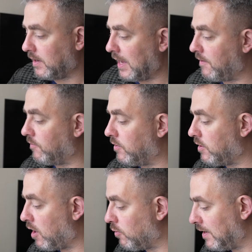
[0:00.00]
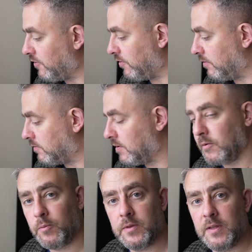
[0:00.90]
I have no issues
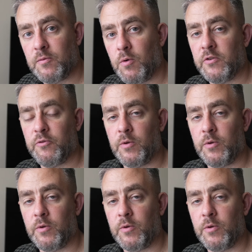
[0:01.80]
with this watch